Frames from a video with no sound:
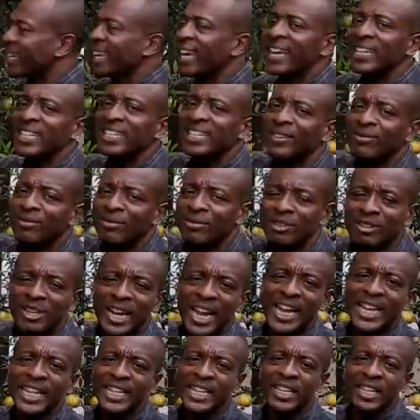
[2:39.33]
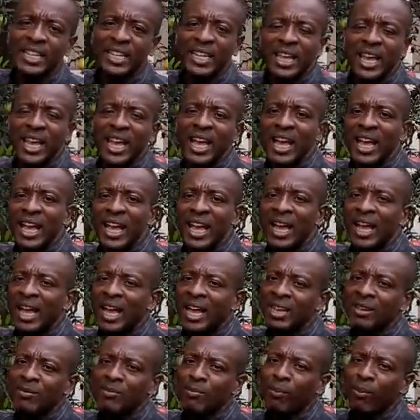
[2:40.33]
Kenyan variety.
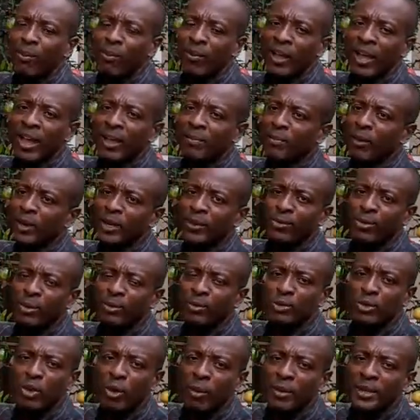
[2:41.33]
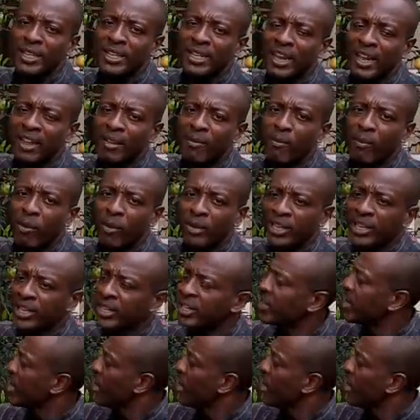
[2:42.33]
I bought it from somebody that imported it.